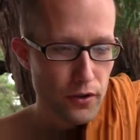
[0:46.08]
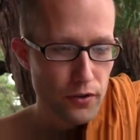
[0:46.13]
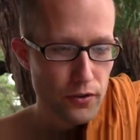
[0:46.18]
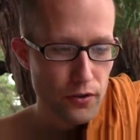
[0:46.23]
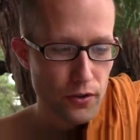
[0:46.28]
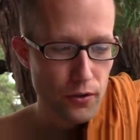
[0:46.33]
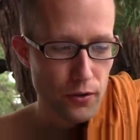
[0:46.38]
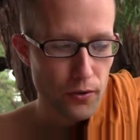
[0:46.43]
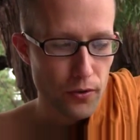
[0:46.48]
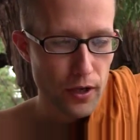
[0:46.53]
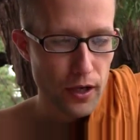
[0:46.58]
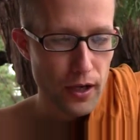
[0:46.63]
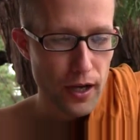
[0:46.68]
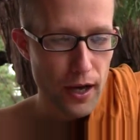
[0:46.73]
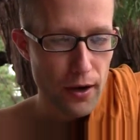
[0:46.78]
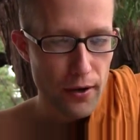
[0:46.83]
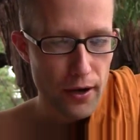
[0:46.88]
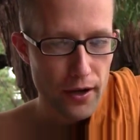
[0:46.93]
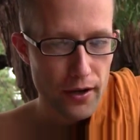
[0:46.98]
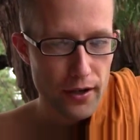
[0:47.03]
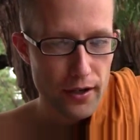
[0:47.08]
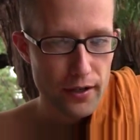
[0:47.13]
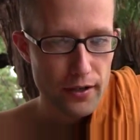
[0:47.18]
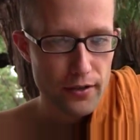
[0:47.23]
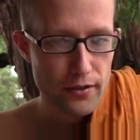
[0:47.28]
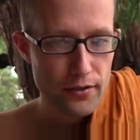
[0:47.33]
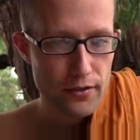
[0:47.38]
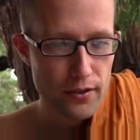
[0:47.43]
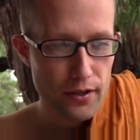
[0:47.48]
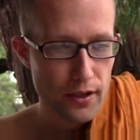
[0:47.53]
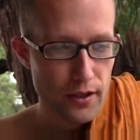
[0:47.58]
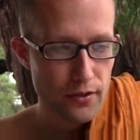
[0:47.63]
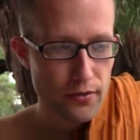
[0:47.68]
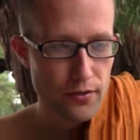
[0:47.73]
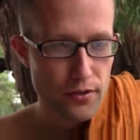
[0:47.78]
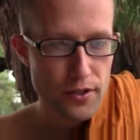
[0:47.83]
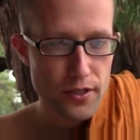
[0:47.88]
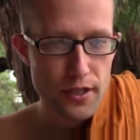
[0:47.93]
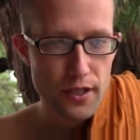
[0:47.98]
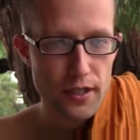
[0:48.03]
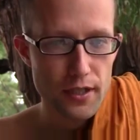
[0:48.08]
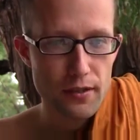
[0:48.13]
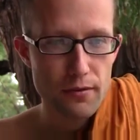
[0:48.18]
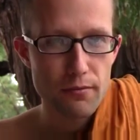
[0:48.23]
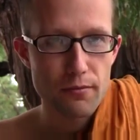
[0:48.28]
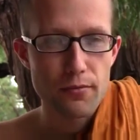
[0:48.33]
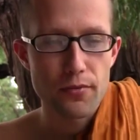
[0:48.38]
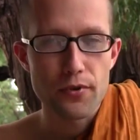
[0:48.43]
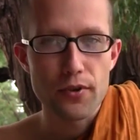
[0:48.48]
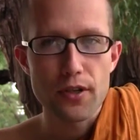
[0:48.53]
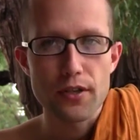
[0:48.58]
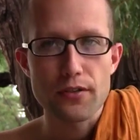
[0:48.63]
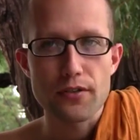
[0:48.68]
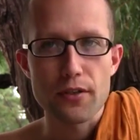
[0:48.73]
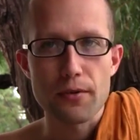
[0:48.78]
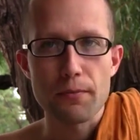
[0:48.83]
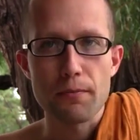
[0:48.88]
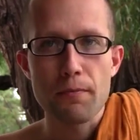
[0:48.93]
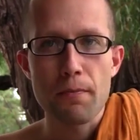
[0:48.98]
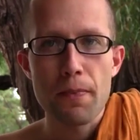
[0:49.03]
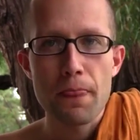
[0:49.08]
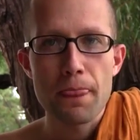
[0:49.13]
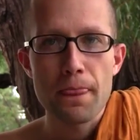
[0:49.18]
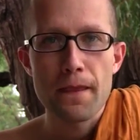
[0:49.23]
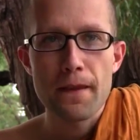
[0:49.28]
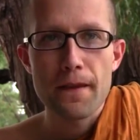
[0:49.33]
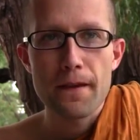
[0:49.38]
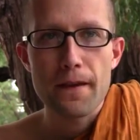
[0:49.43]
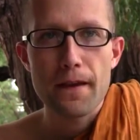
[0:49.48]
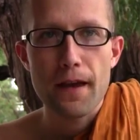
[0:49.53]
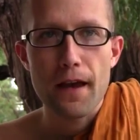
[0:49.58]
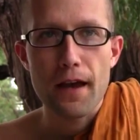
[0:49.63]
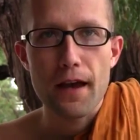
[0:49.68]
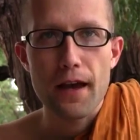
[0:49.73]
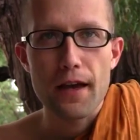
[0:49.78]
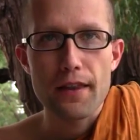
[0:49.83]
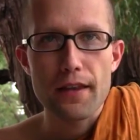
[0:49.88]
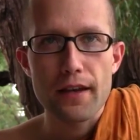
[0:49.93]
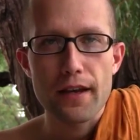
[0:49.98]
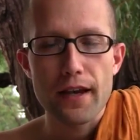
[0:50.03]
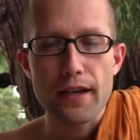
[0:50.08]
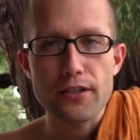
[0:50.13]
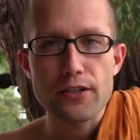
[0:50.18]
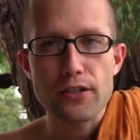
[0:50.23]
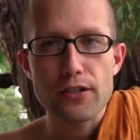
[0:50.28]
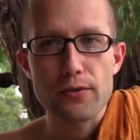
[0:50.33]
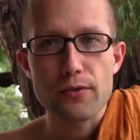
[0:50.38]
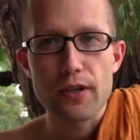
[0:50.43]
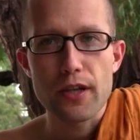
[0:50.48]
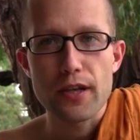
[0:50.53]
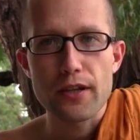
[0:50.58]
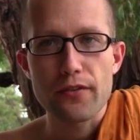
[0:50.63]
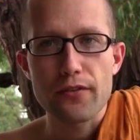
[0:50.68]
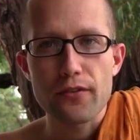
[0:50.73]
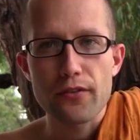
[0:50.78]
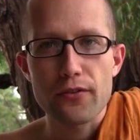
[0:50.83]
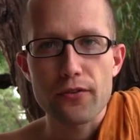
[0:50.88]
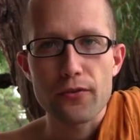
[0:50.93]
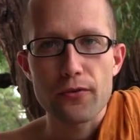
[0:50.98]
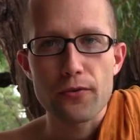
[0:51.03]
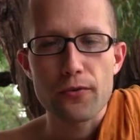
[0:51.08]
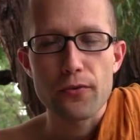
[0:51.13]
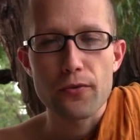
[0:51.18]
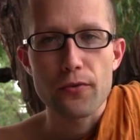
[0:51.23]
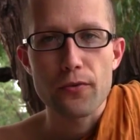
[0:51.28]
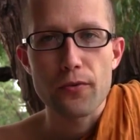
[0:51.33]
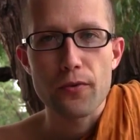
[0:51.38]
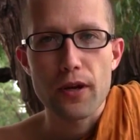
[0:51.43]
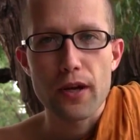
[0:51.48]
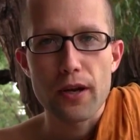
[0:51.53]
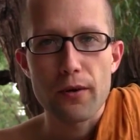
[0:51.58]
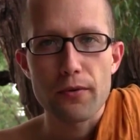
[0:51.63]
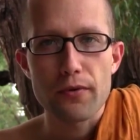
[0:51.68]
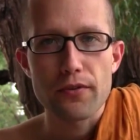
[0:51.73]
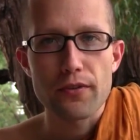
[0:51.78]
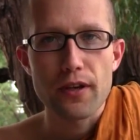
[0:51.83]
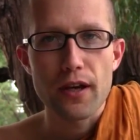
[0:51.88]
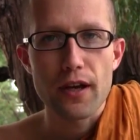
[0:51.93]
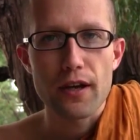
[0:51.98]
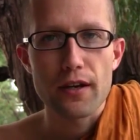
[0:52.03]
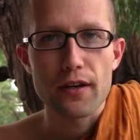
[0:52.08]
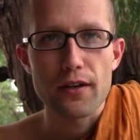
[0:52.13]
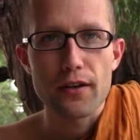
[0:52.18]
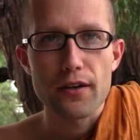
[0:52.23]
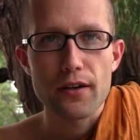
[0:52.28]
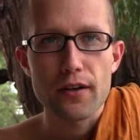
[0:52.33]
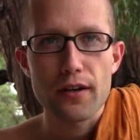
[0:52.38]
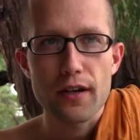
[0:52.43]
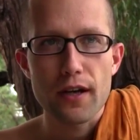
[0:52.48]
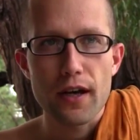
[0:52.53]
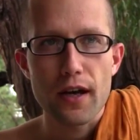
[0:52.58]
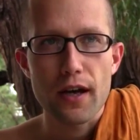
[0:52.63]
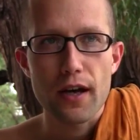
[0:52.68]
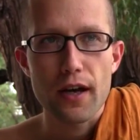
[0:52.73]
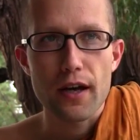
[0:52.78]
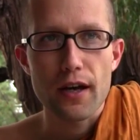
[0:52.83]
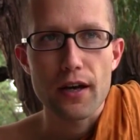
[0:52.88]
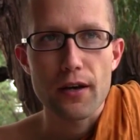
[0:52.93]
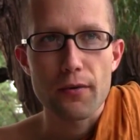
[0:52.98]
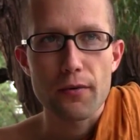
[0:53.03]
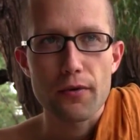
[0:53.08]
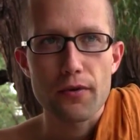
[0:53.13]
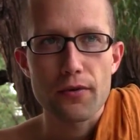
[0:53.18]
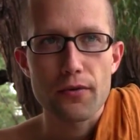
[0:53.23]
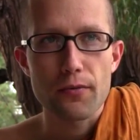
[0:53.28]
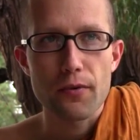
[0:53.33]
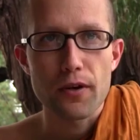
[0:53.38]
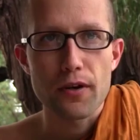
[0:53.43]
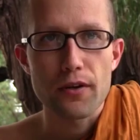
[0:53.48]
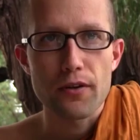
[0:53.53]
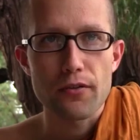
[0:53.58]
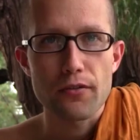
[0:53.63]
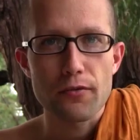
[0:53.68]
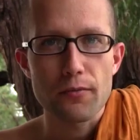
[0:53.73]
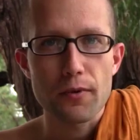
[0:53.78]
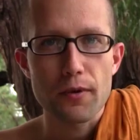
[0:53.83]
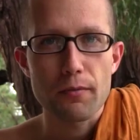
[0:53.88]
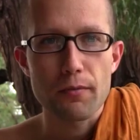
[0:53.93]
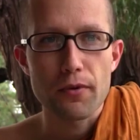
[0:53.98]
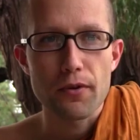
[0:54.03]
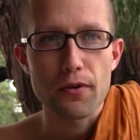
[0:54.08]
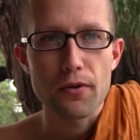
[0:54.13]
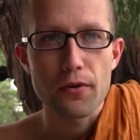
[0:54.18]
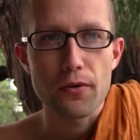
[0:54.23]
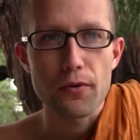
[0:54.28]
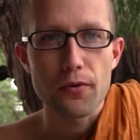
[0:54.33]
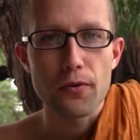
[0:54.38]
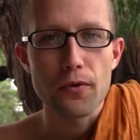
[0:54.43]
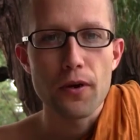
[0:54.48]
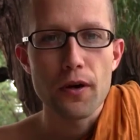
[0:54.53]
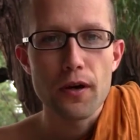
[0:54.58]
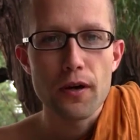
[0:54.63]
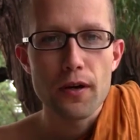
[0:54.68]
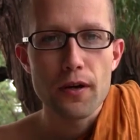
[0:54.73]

So how I got interested in Buddhism, I think actually relates to when I was young. I was one of those people who,